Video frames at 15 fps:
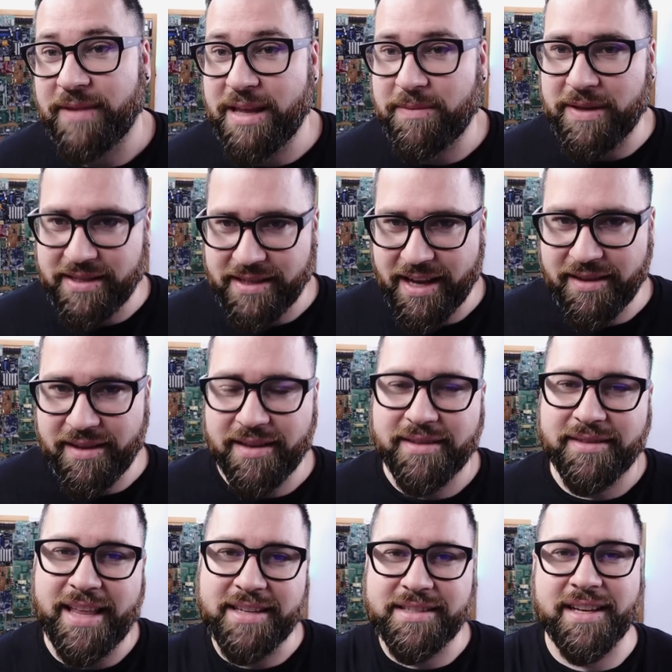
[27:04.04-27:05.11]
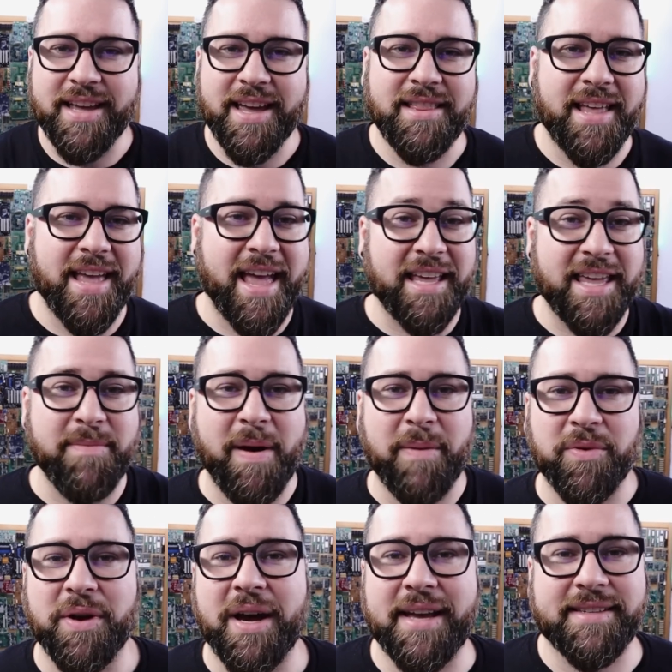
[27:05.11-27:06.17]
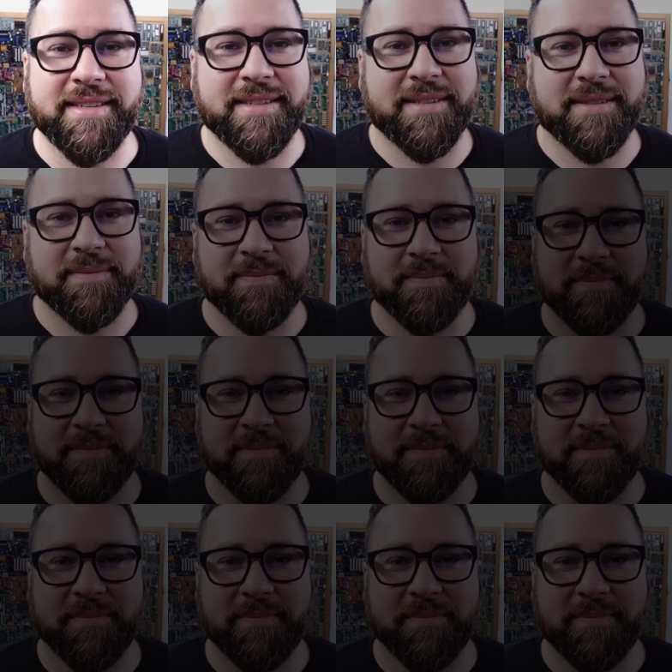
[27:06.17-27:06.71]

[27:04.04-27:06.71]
That being said, thanks again and keep up, you guys.